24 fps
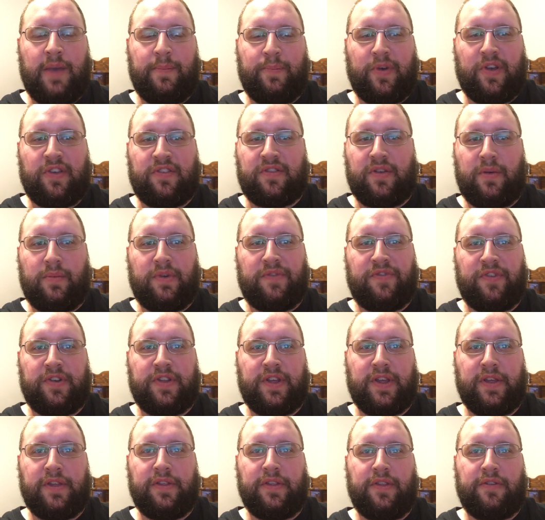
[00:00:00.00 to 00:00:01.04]
bust someone for
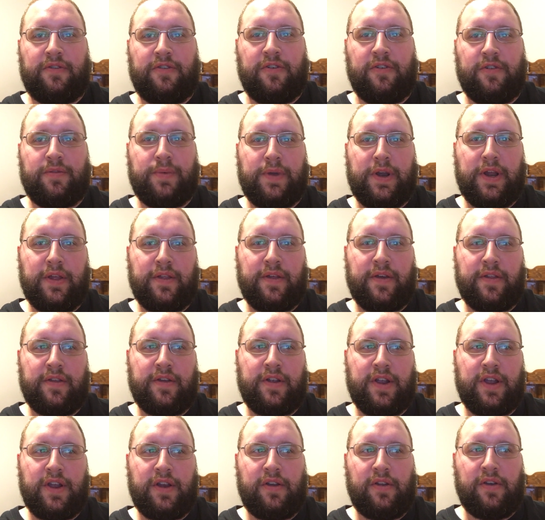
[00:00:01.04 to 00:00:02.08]
telling the truth, but on the
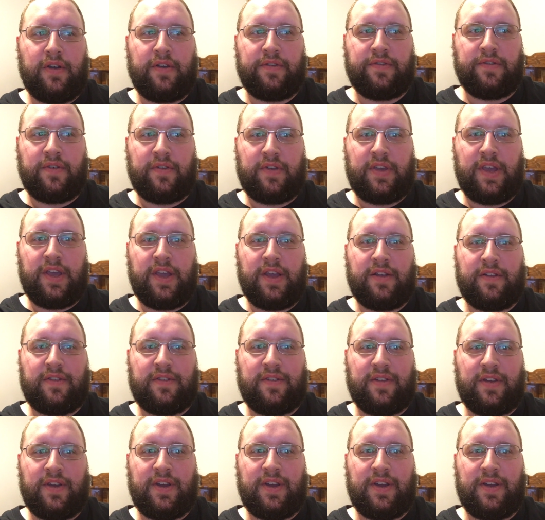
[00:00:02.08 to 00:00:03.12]
other hand, you also can't